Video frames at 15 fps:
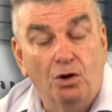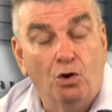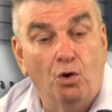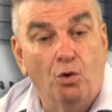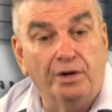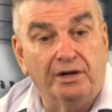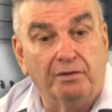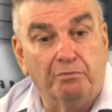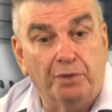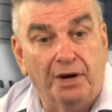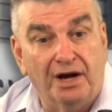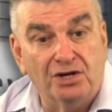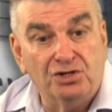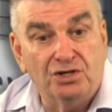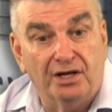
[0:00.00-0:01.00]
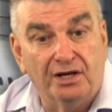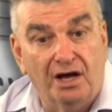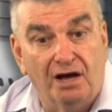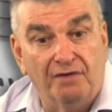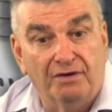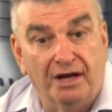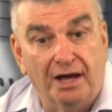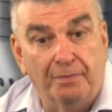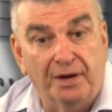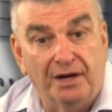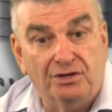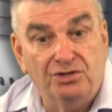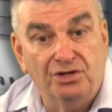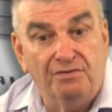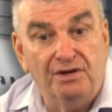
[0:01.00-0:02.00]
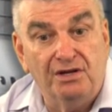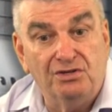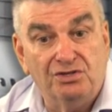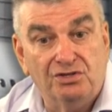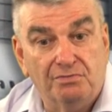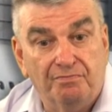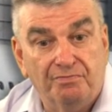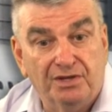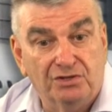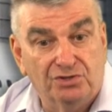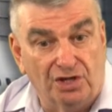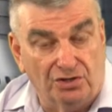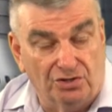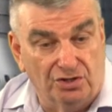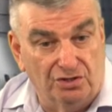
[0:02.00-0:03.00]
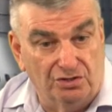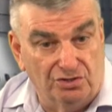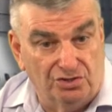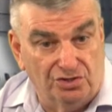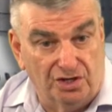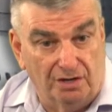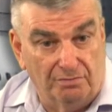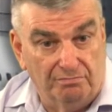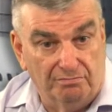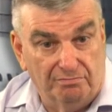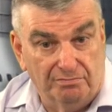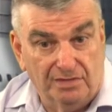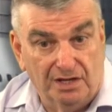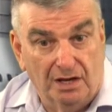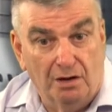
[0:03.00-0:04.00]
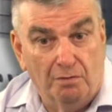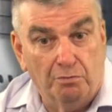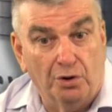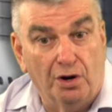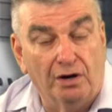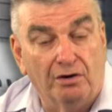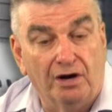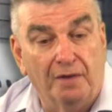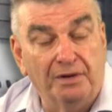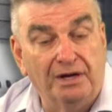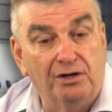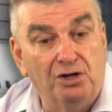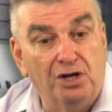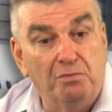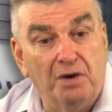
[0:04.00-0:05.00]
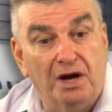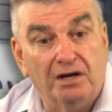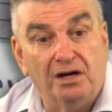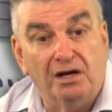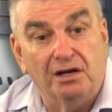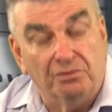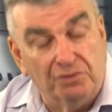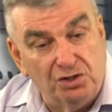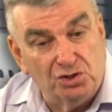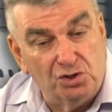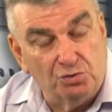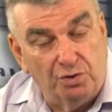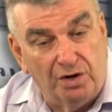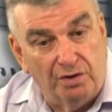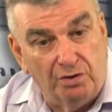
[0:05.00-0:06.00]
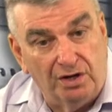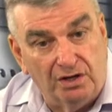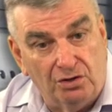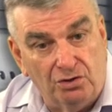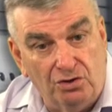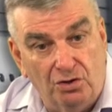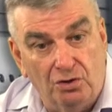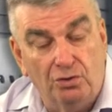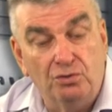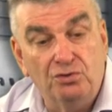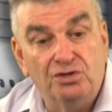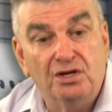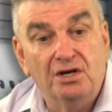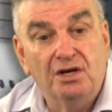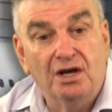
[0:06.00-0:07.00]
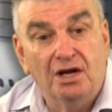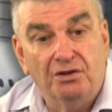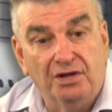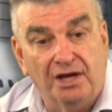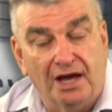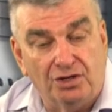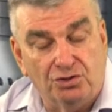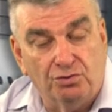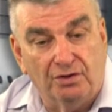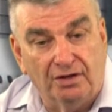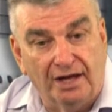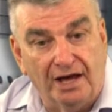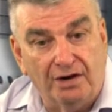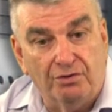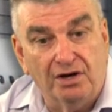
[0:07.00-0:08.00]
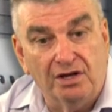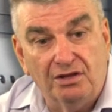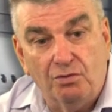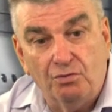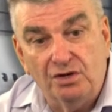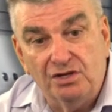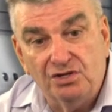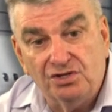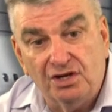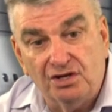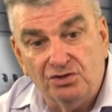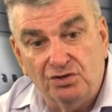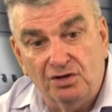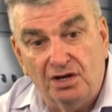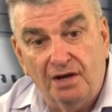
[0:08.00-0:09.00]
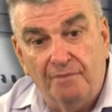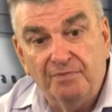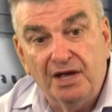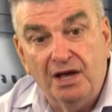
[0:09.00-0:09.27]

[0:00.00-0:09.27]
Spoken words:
Or we can partially overlap activities such as programming and debugging, and this is where we can use the actual laddering that we discussed earlier.